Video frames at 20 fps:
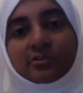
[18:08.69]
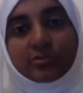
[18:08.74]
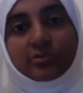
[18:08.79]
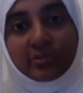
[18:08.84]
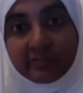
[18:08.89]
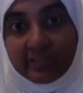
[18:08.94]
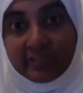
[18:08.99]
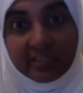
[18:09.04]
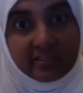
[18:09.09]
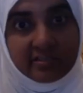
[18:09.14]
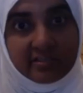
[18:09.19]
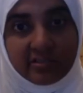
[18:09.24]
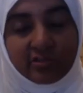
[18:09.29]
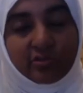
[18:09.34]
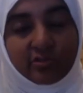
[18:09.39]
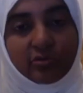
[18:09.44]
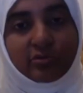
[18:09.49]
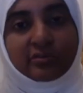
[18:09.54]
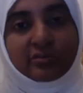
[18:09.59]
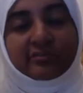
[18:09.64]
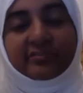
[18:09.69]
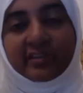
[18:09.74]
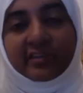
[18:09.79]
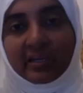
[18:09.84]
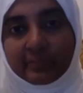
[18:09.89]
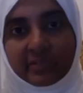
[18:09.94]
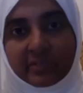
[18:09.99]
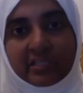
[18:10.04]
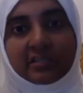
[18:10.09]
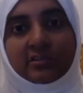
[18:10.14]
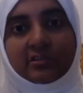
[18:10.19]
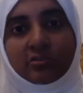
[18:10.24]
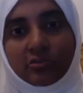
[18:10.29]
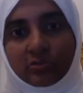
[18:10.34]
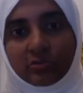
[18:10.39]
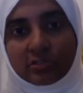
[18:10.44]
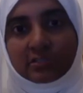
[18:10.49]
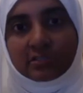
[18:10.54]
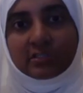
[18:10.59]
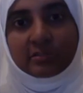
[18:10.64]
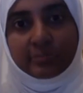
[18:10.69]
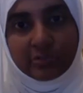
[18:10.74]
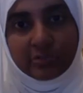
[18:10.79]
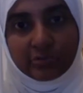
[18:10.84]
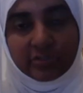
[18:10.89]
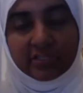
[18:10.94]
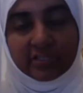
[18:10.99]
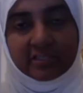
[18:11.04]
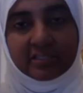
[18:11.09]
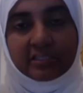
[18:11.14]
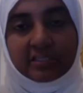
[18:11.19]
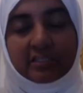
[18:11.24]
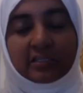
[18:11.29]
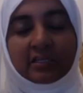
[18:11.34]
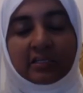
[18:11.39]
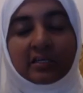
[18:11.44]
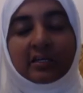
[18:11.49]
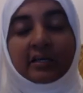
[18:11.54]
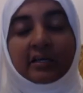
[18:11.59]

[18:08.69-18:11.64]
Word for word: to events in your own family, your own community,